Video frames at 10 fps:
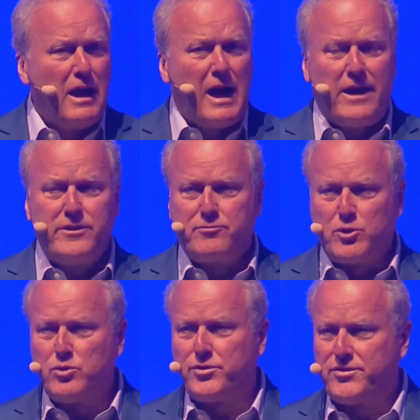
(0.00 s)
And of
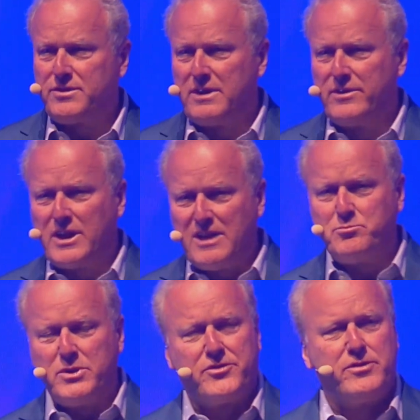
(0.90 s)
course, the
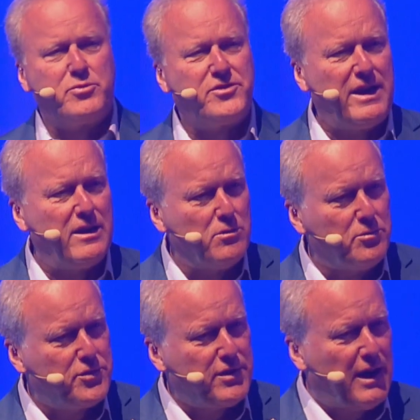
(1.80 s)
governments themselves